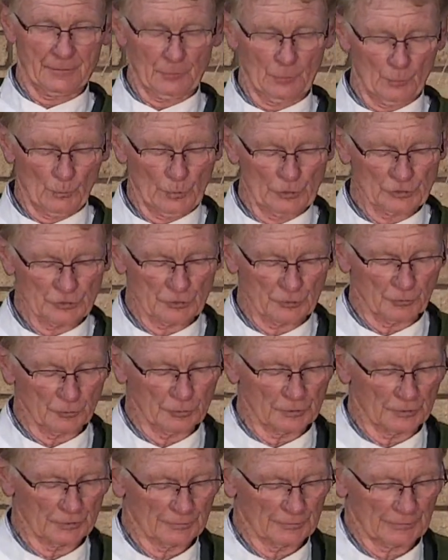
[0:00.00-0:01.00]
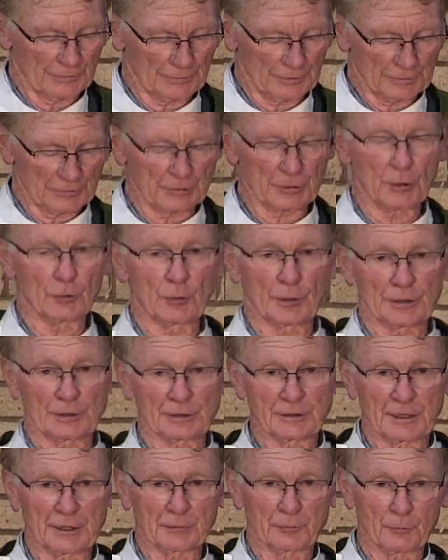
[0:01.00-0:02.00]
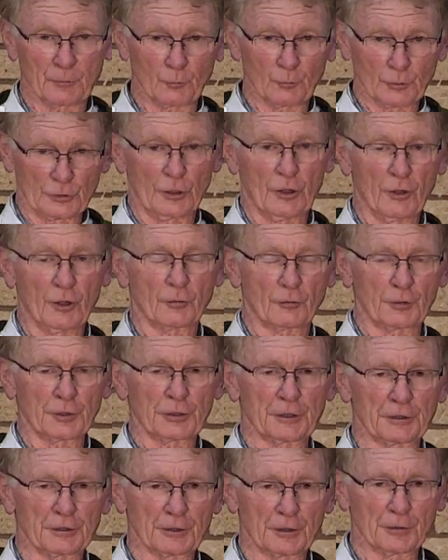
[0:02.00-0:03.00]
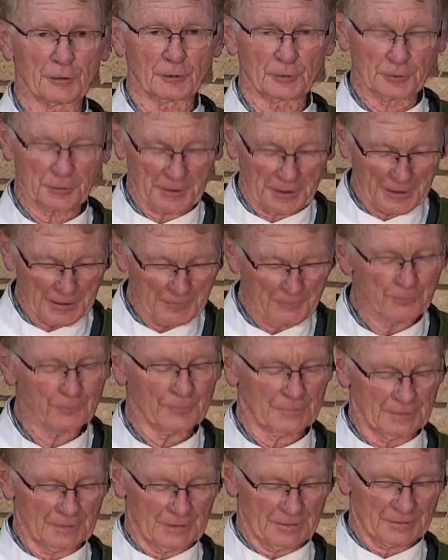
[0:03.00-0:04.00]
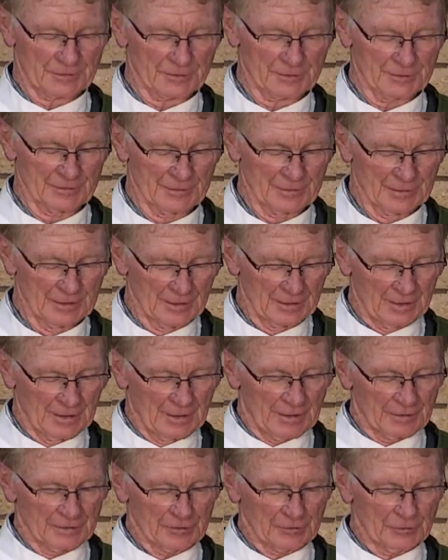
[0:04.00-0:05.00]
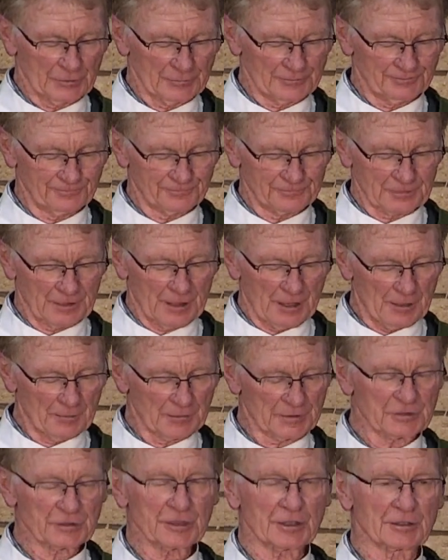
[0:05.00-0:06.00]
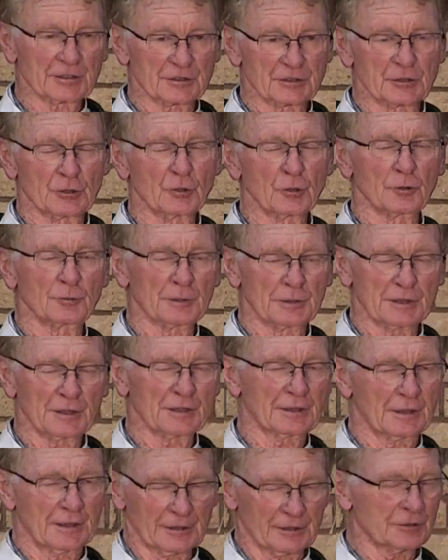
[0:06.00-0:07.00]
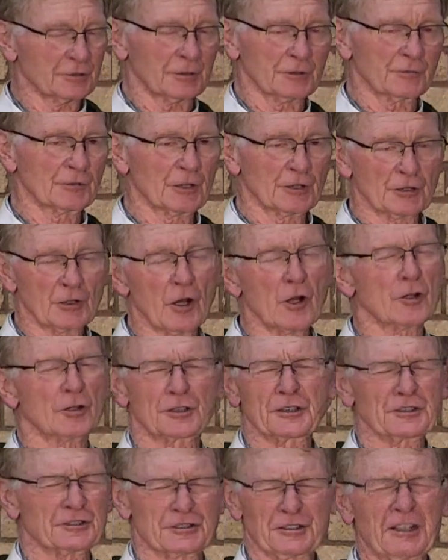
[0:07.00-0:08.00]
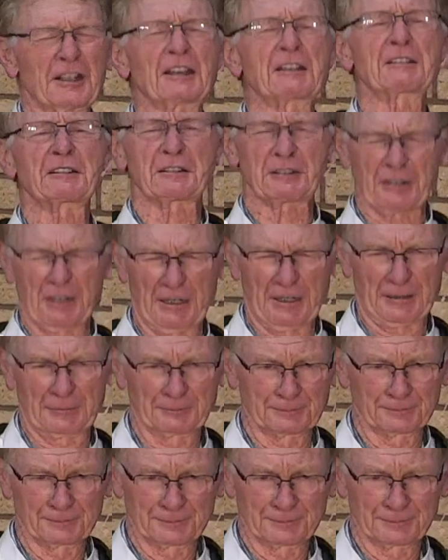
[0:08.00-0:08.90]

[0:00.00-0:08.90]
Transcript: Mitchell will get going, and then we're all ready to go, okay?" "Yes." So common sense told me that I should have done all this ahead of time.